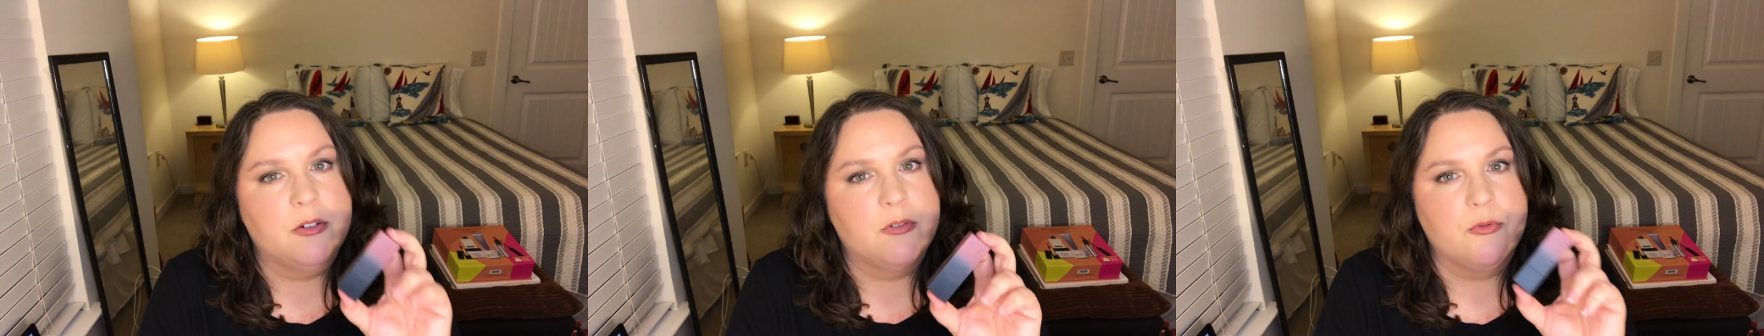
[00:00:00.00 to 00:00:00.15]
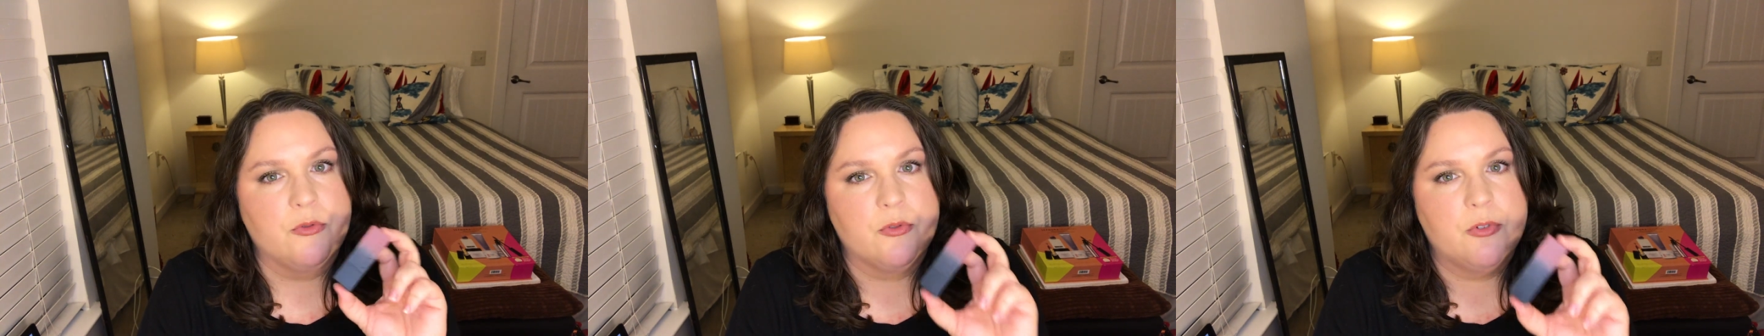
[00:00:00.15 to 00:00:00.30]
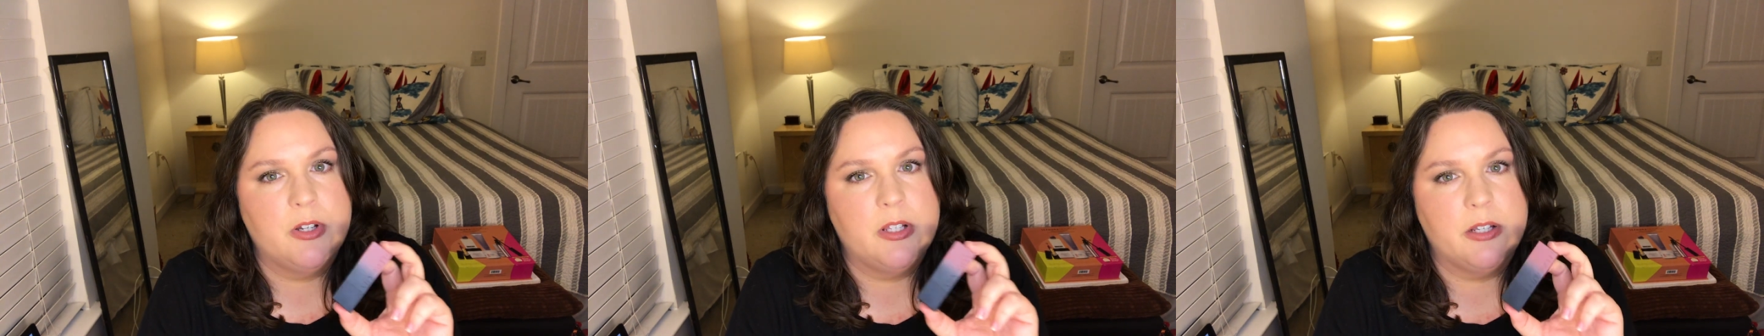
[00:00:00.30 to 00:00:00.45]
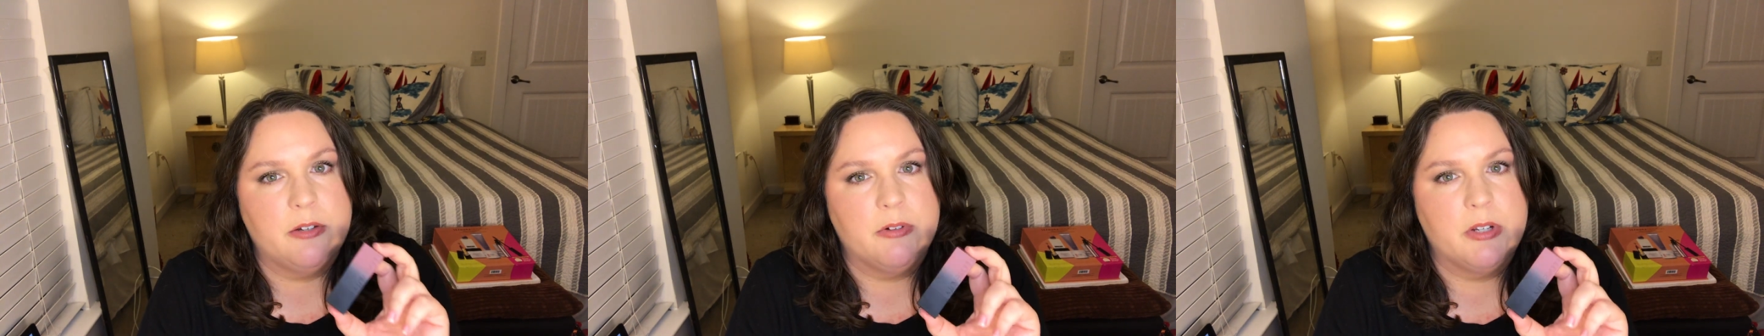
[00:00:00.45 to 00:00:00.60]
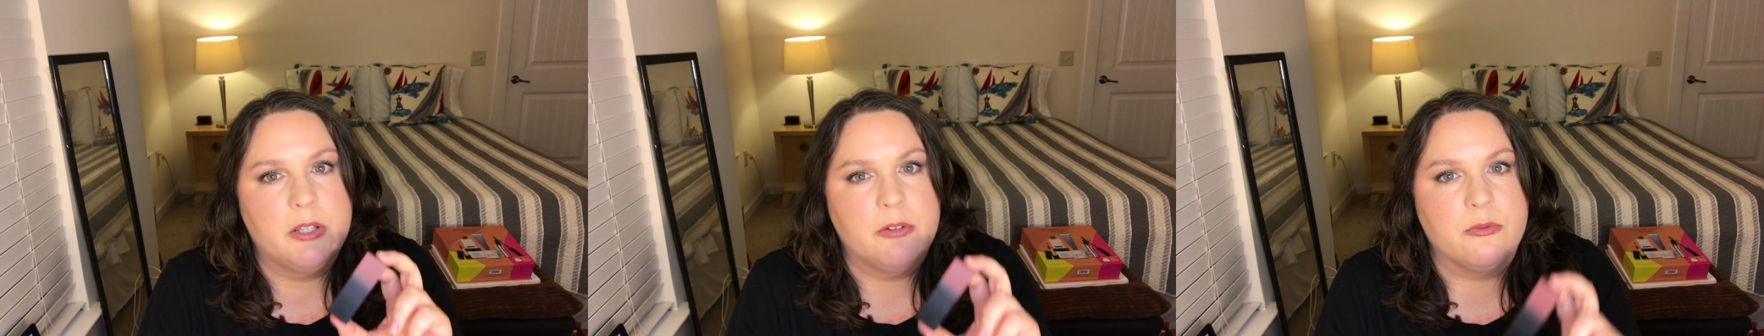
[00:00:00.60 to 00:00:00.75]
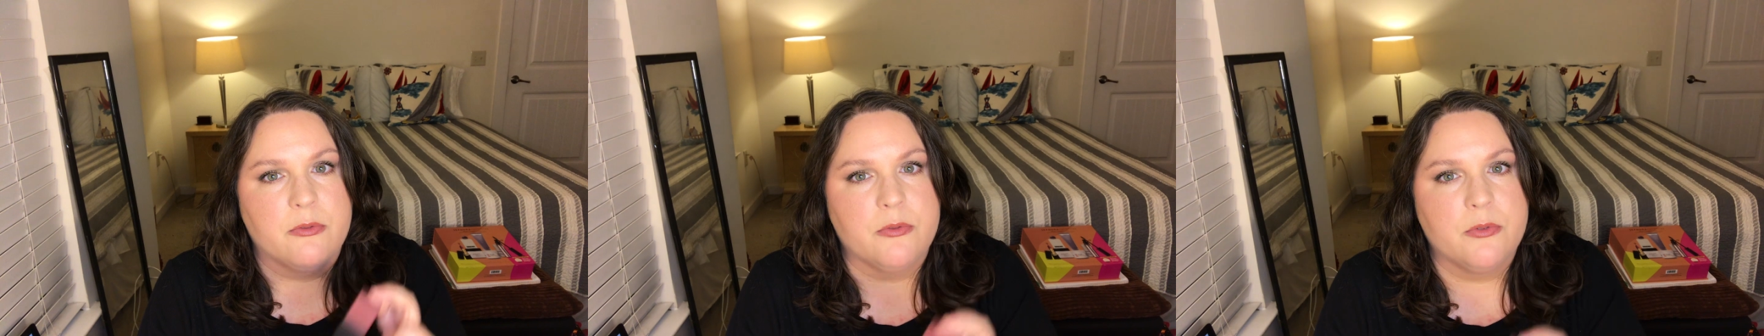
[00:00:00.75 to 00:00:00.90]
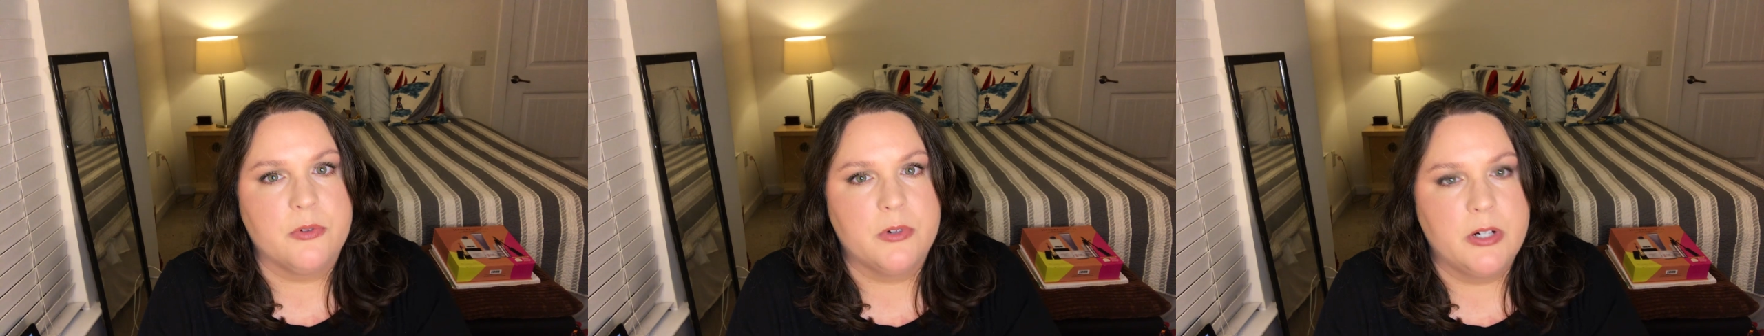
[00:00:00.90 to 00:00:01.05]
Really, really,
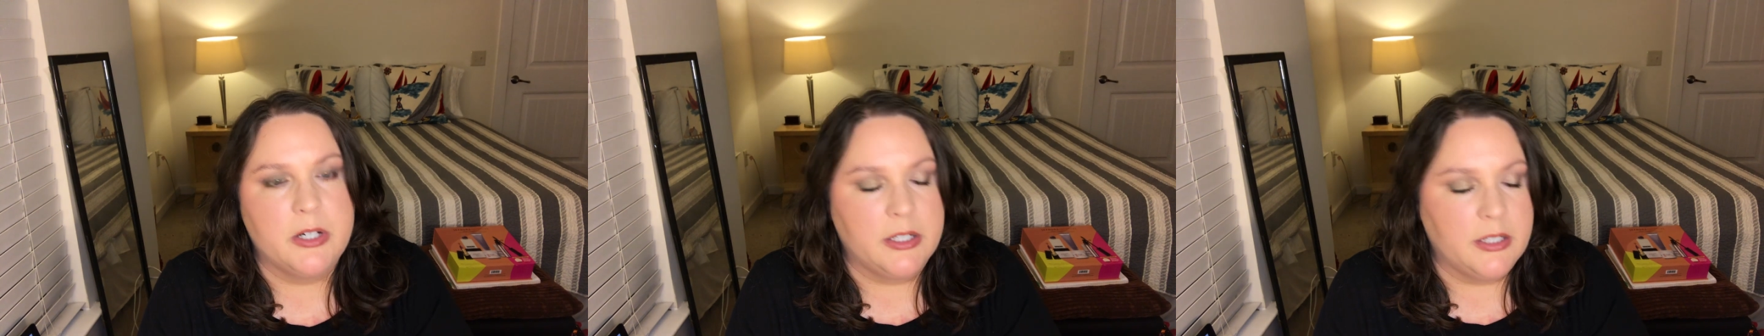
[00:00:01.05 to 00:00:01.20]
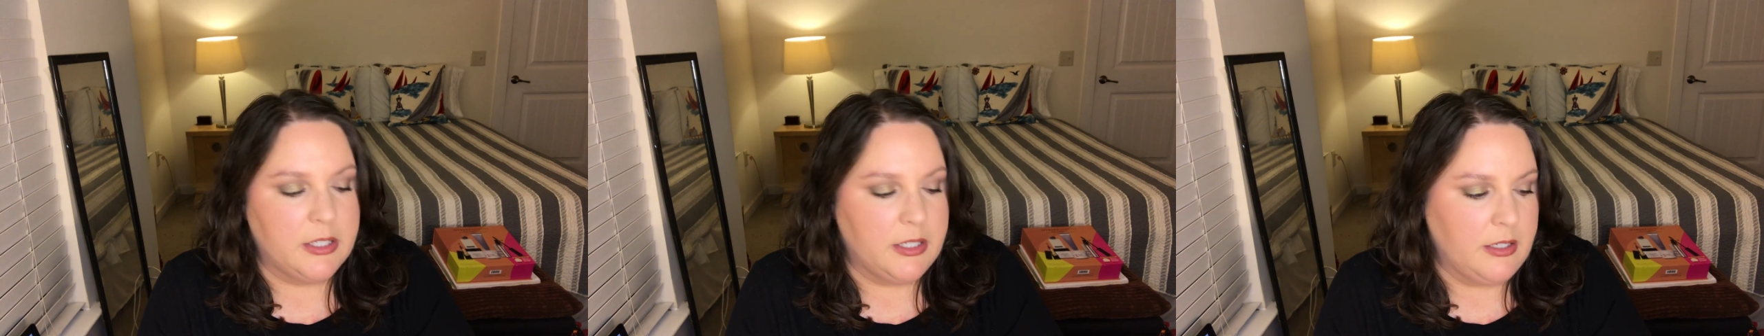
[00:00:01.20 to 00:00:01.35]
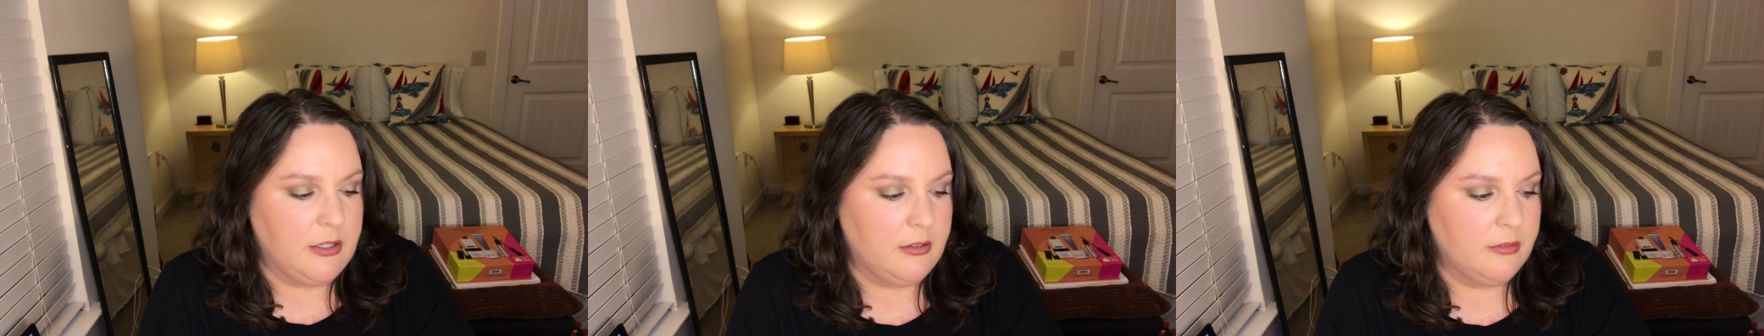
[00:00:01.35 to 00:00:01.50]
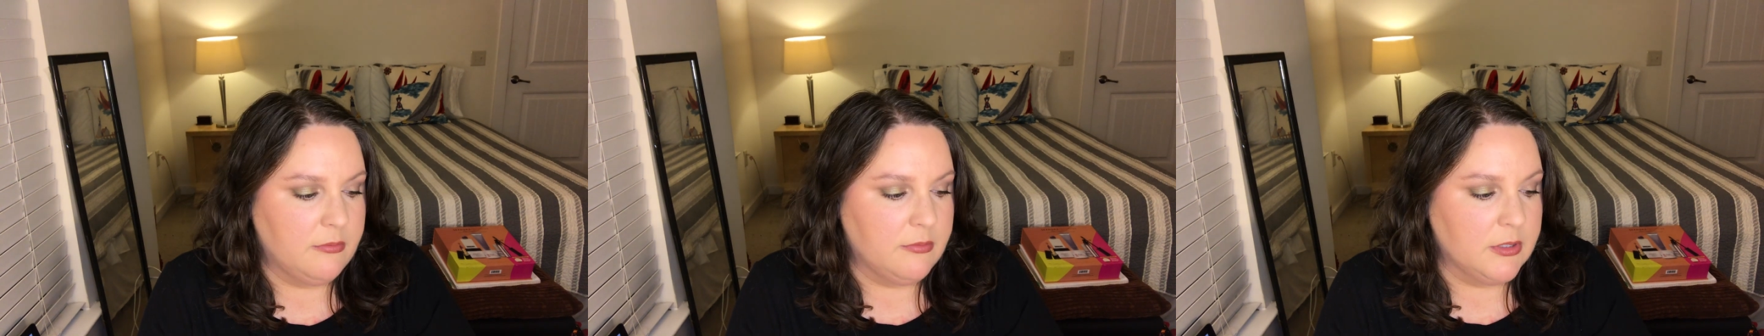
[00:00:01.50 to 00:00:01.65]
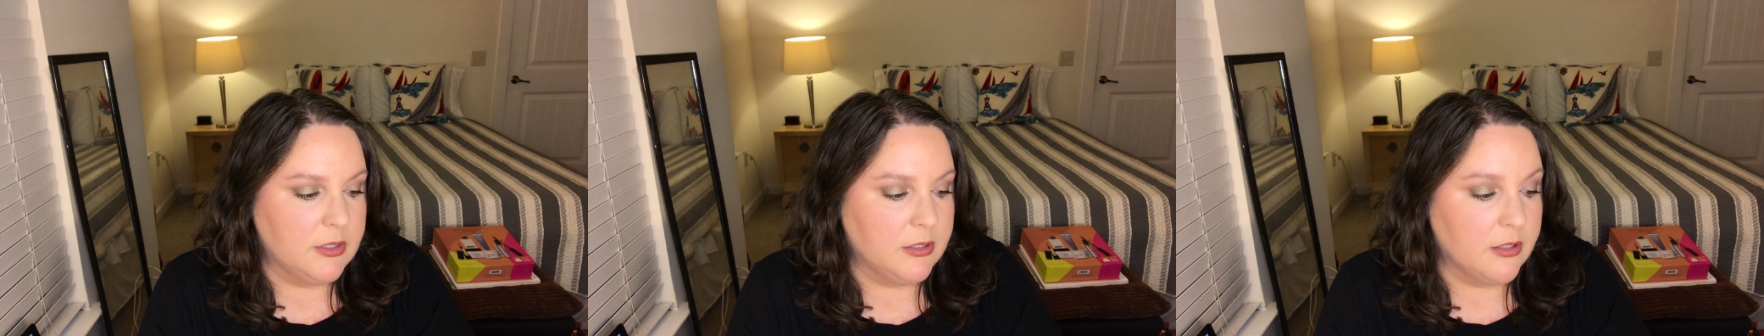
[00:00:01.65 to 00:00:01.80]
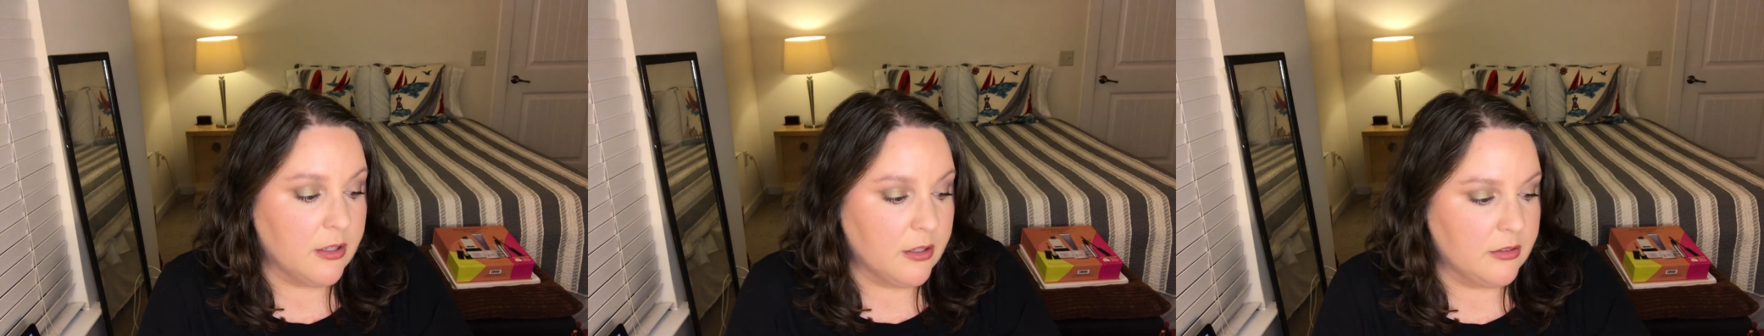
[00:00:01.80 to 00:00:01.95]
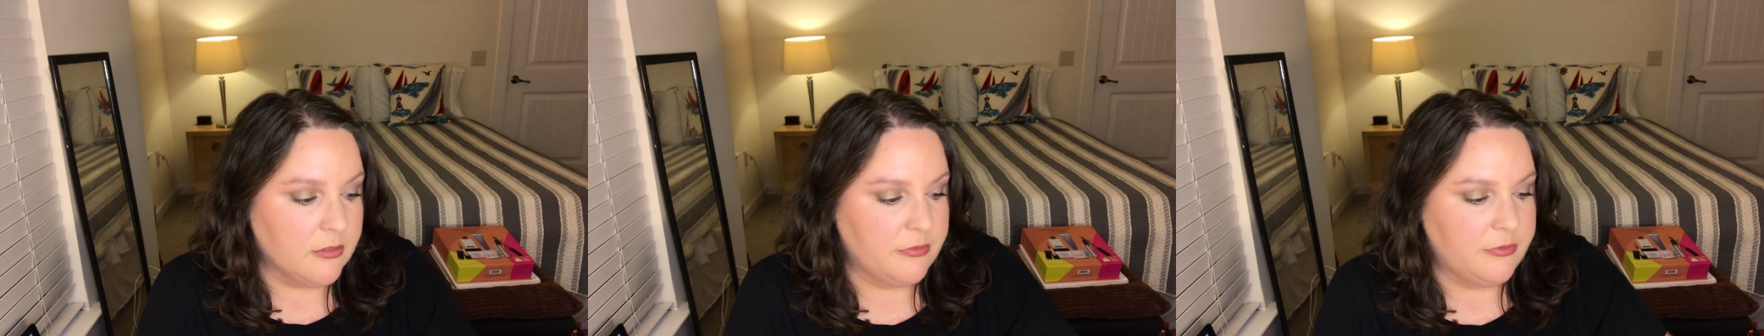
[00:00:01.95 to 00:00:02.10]
really
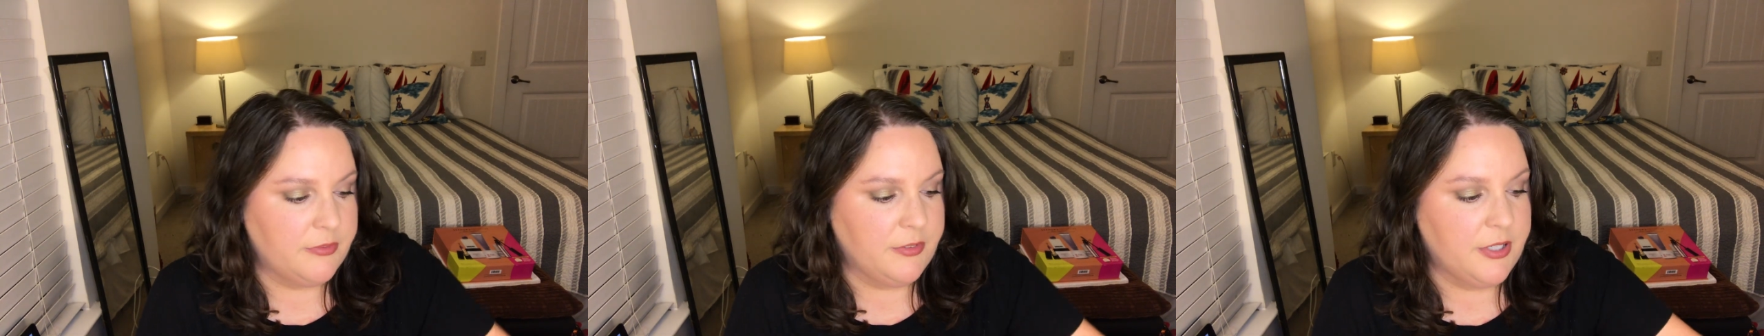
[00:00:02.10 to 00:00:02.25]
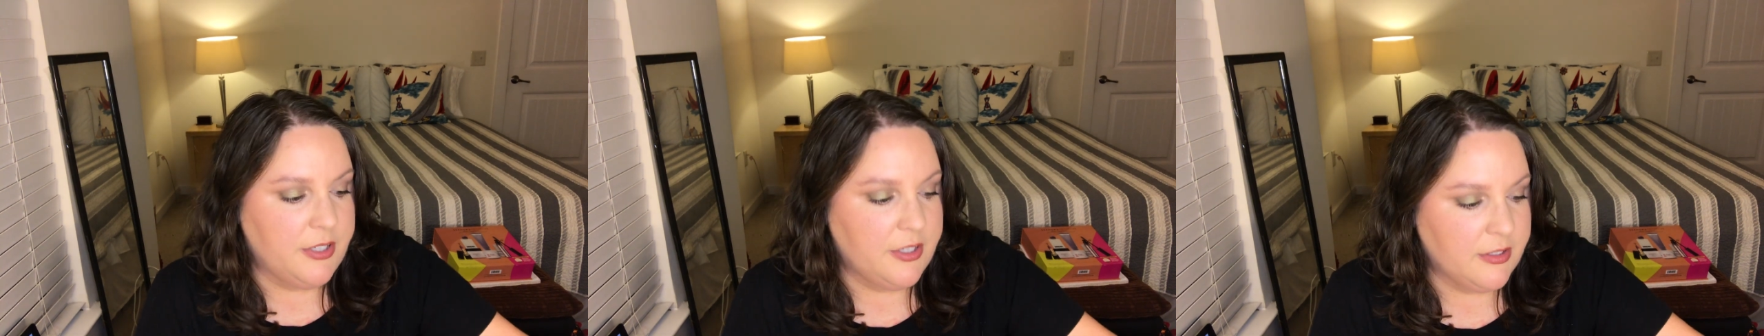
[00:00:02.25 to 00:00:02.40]
love